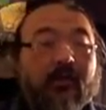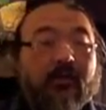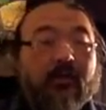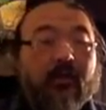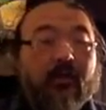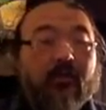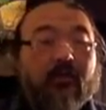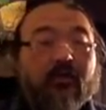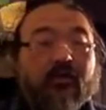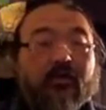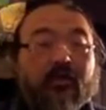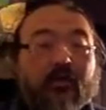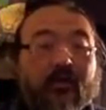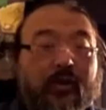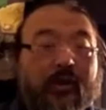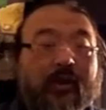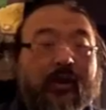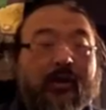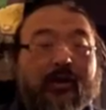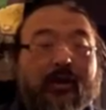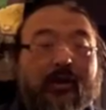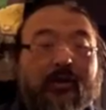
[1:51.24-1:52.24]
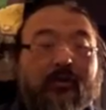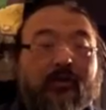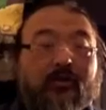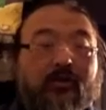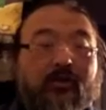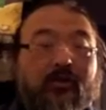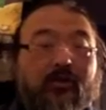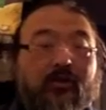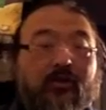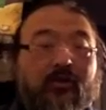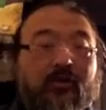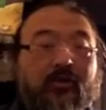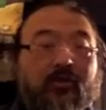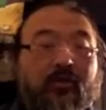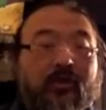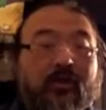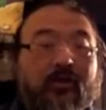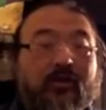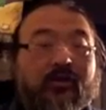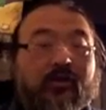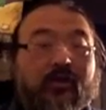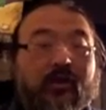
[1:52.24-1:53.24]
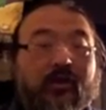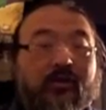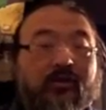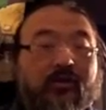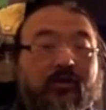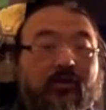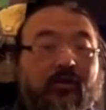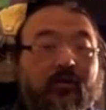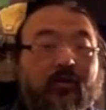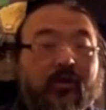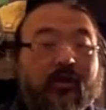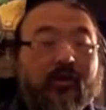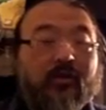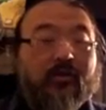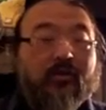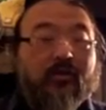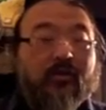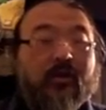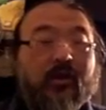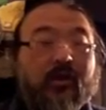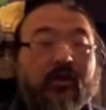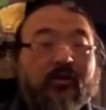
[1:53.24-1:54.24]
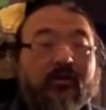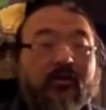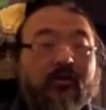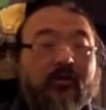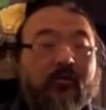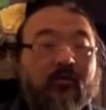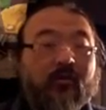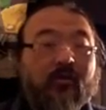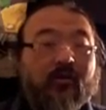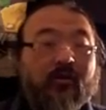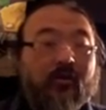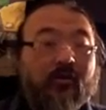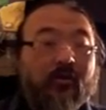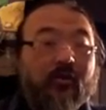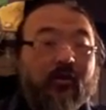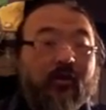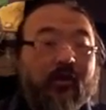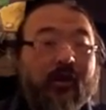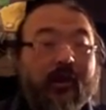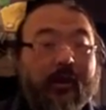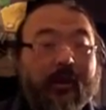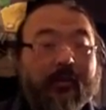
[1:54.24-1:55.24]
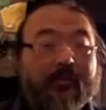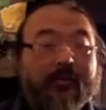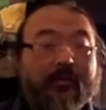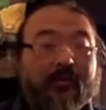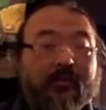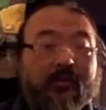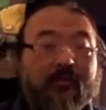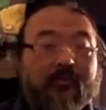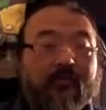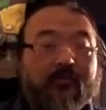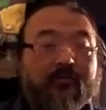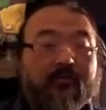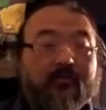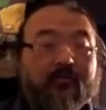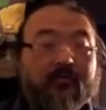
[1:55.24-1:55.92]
So try not to adjust your intonation with your lips,